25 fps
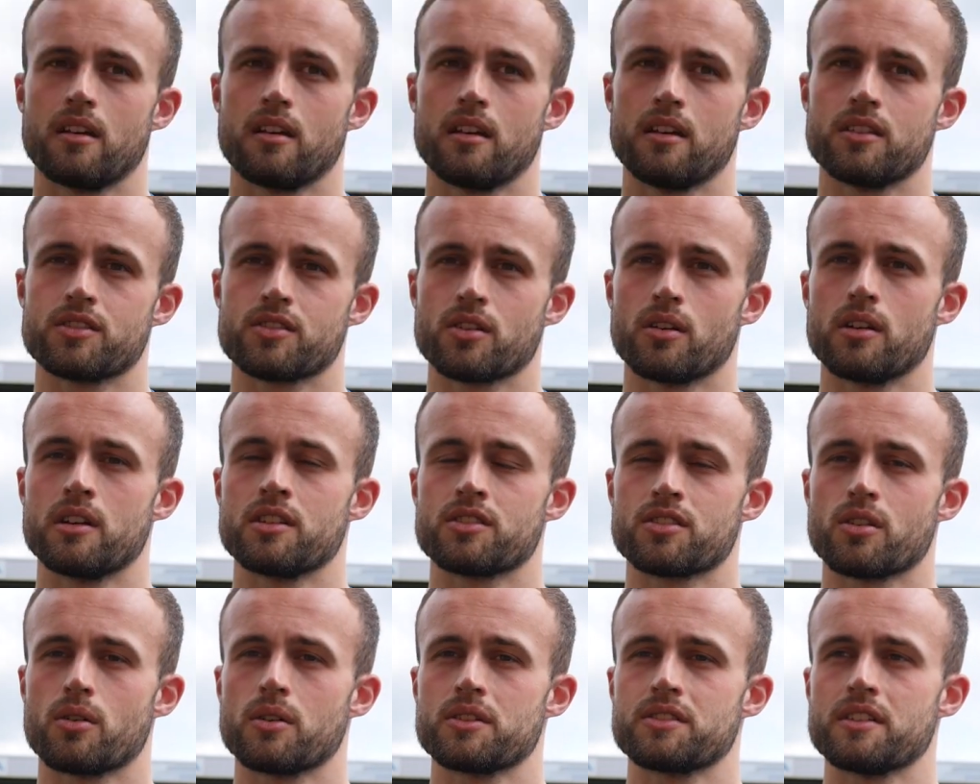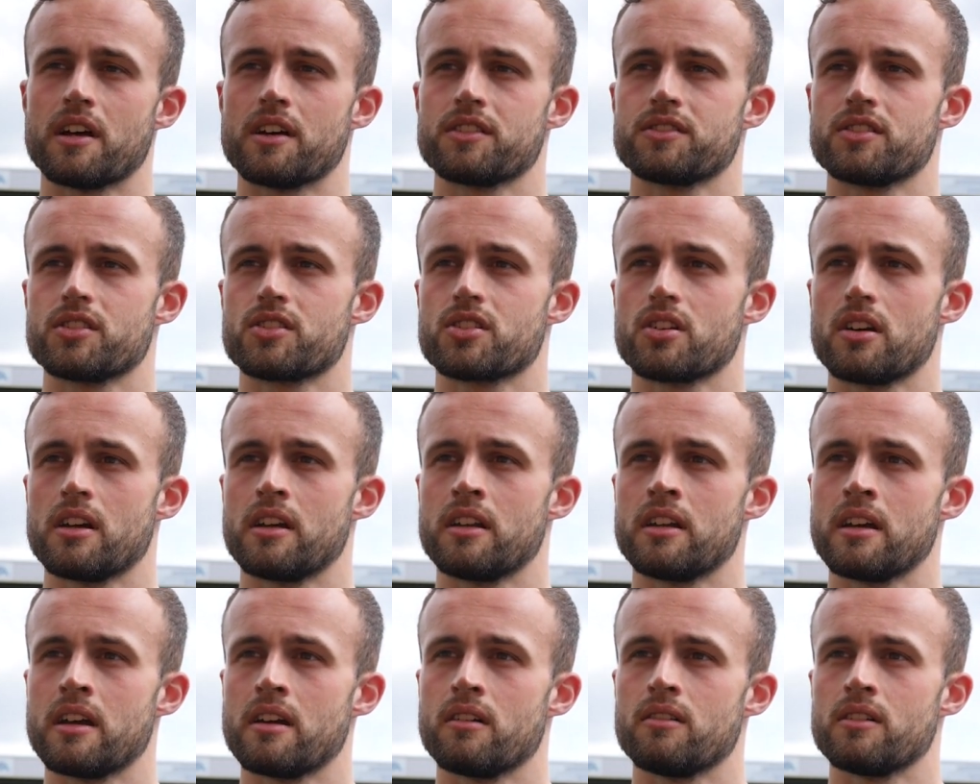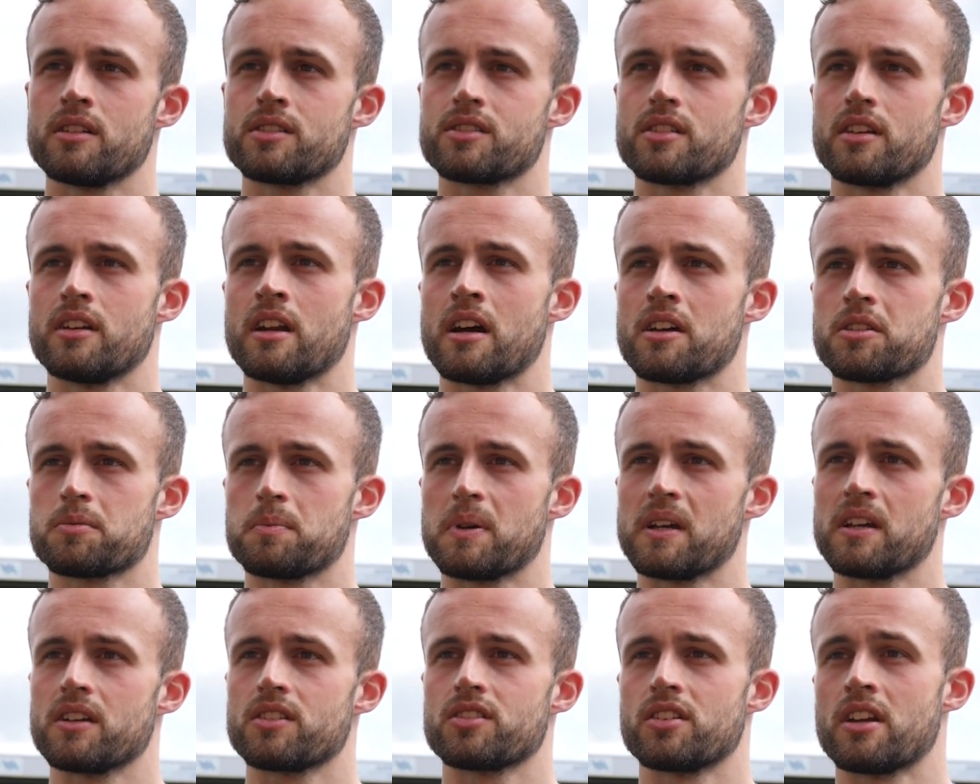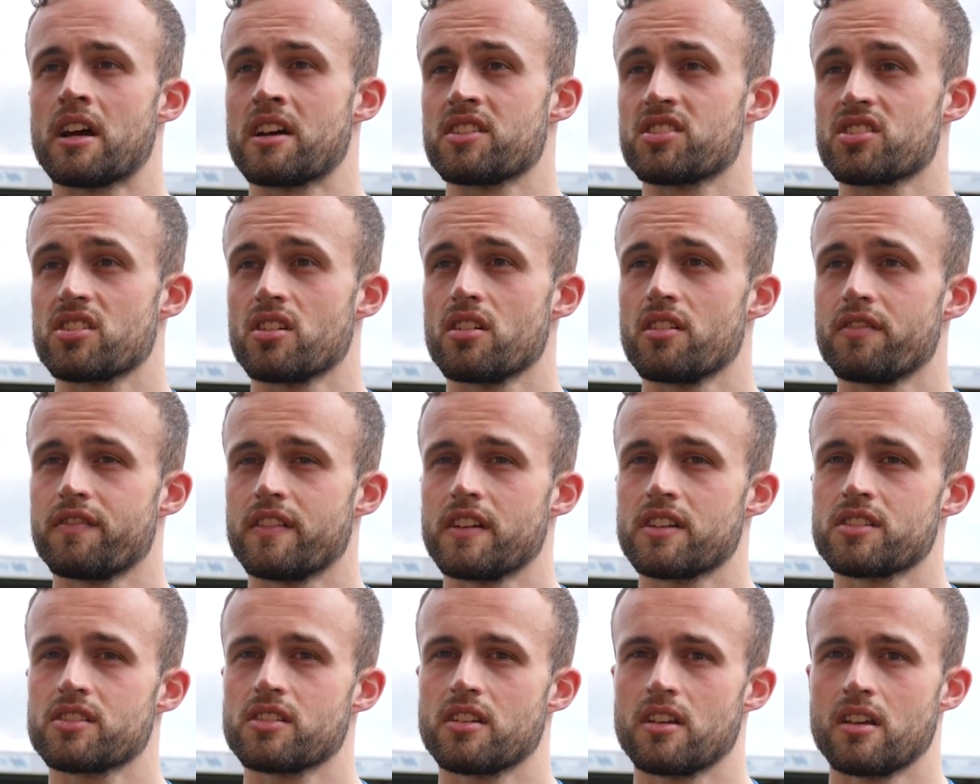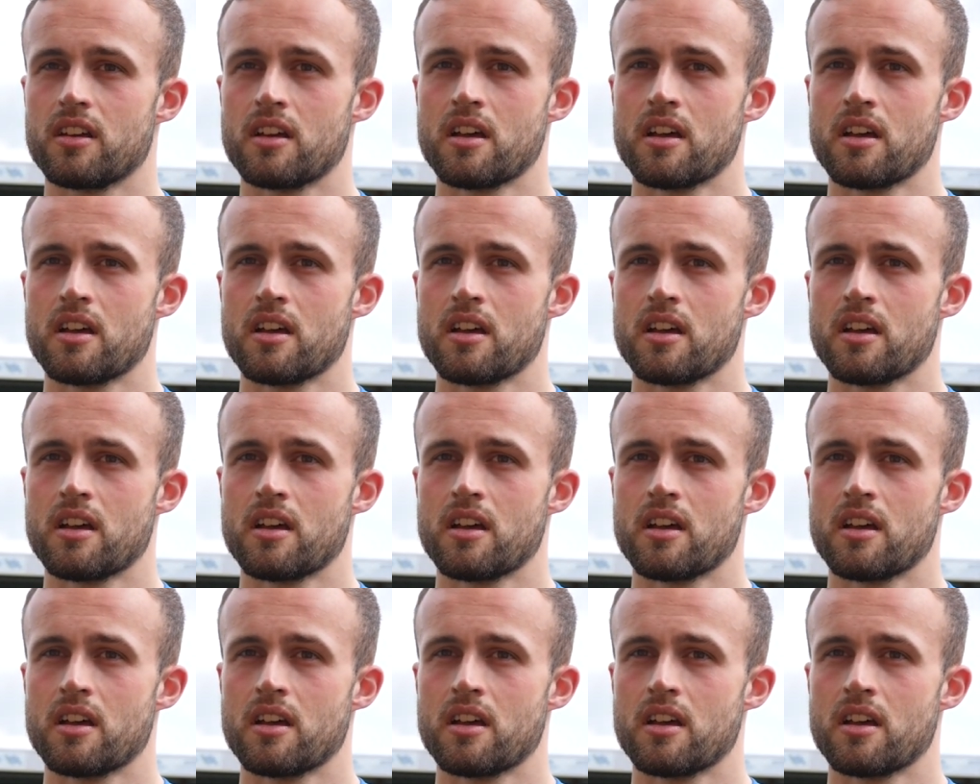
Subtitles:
It's always nice to train here, it's a nice pitch, a nice surface.